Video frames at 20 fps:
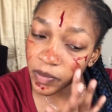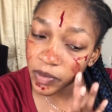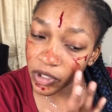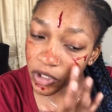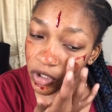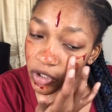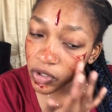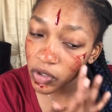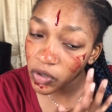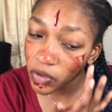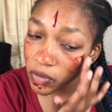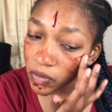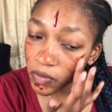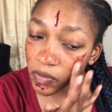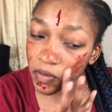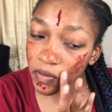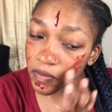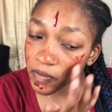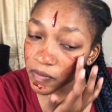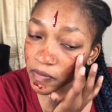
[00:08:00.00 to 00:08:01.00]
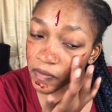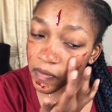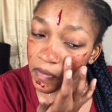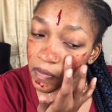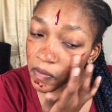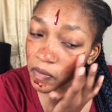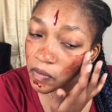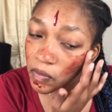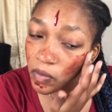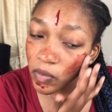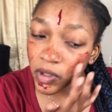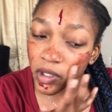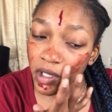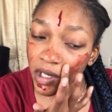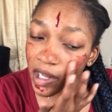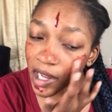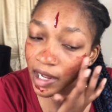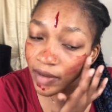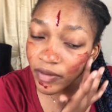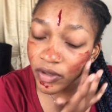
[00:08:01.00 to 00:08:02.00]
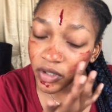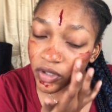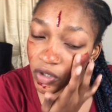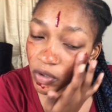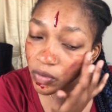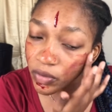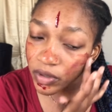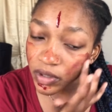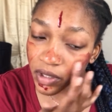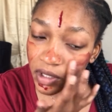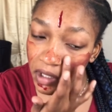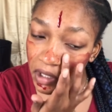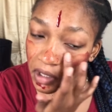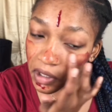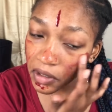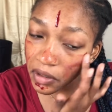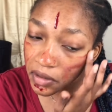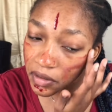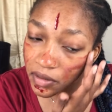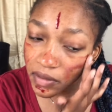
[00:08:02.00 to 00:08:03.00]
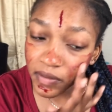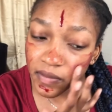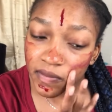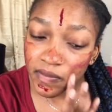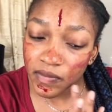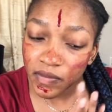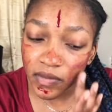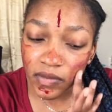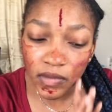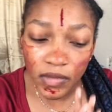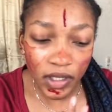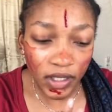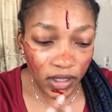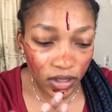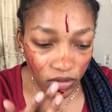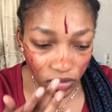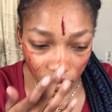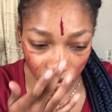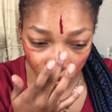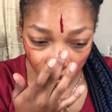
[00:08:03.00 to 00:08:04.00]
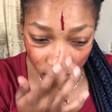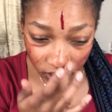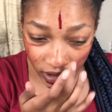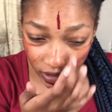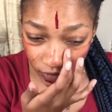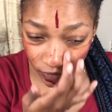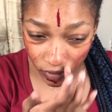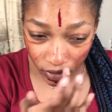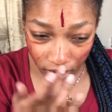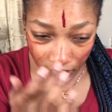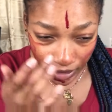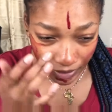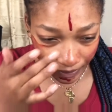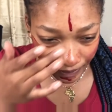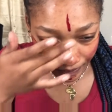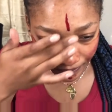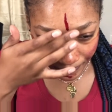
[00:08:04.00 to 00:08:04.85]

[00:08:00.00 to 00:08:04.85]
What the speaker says: but you don't want to have it so thick. Like there's no need for that.